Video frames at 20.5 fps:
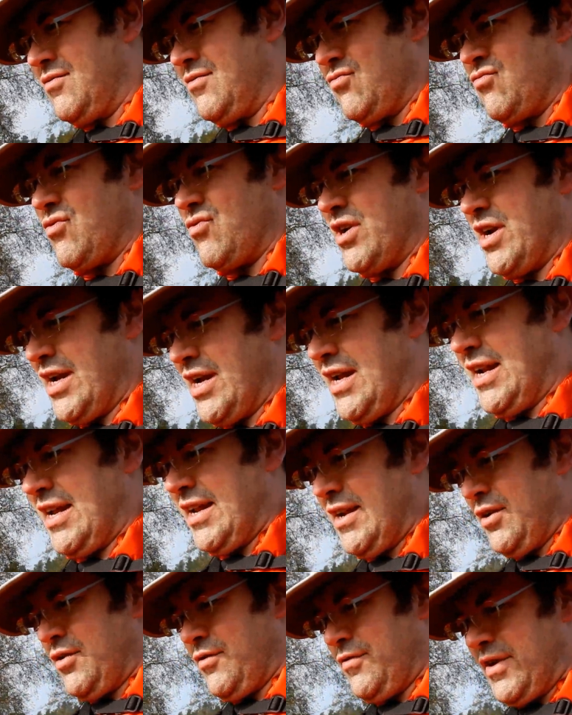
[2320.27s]

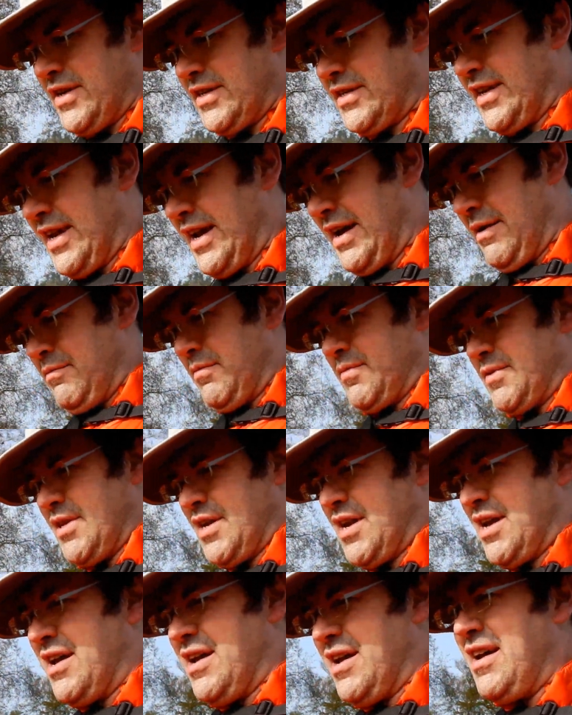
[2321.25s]
Really love his camps.
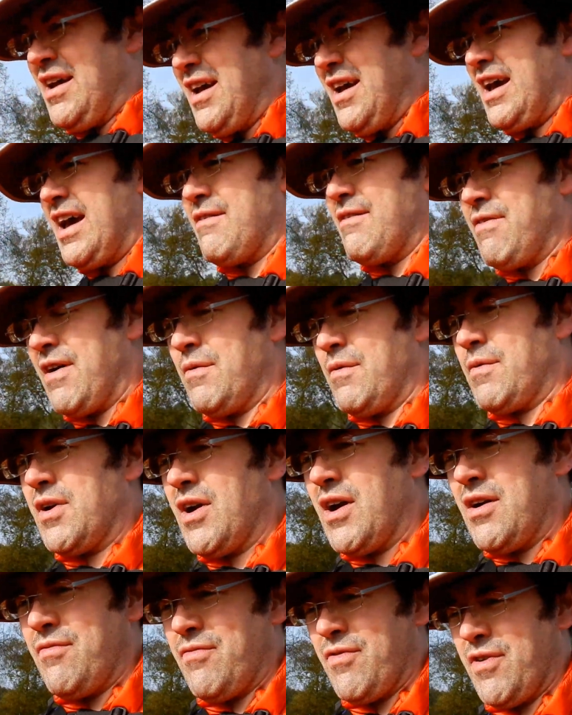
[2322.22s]
In fact, we're
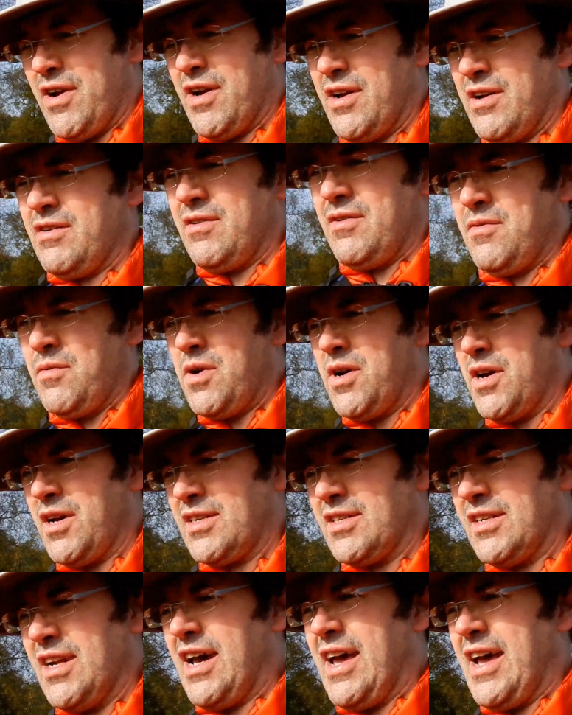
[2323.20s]
going for a
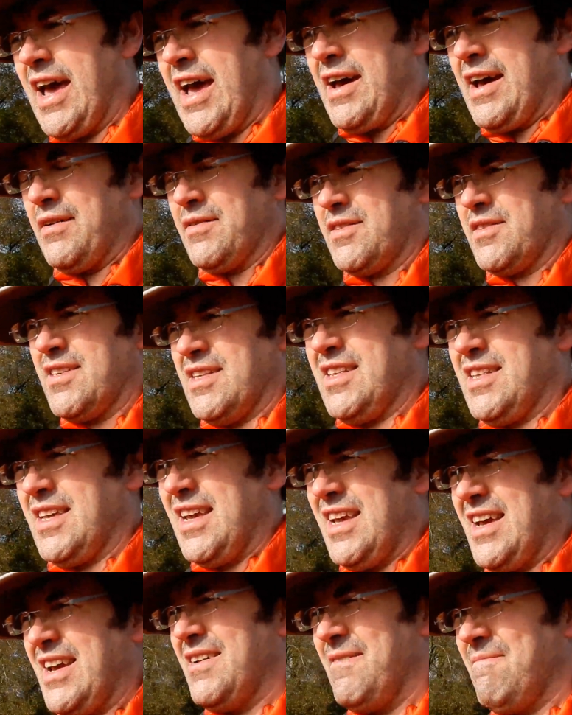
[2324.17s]
works night out to
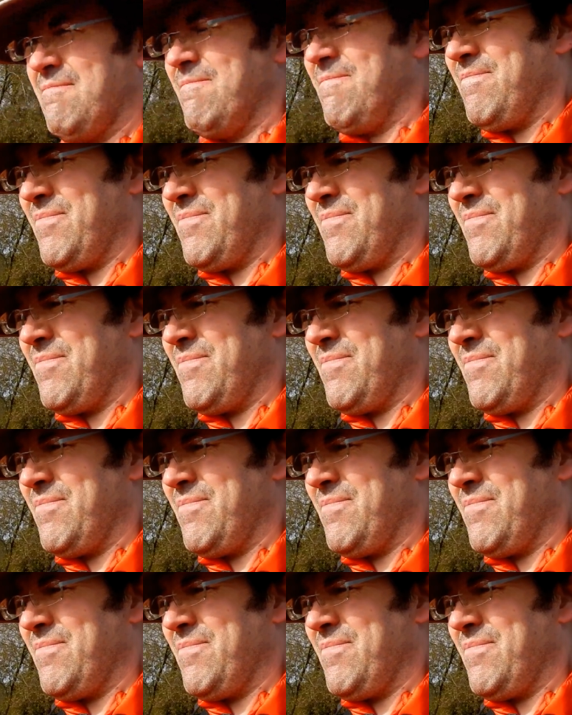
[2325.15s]
the